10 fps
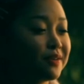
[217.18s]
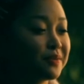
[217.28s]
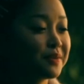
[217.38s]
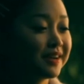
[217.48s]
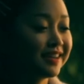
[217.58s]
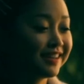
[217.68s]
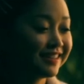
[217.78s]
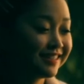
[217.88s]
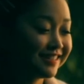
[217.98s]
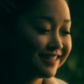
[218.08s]
she wanted to go
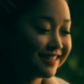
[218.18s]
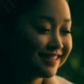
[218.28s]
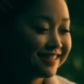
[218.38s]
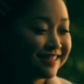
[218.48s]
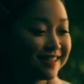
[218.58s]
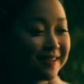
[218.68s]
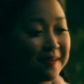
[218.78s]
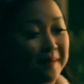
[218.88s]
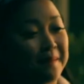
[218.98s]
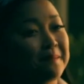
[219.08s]
to a university
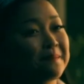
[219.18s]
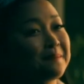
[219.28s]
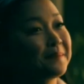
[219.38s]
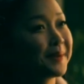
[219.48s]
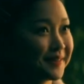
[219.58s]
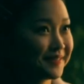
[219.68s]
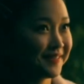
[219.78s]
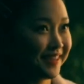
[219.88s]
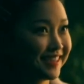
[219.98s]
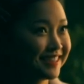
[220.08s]
that is closer to her
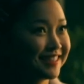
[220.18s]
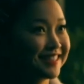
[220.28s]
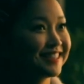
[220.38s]
home.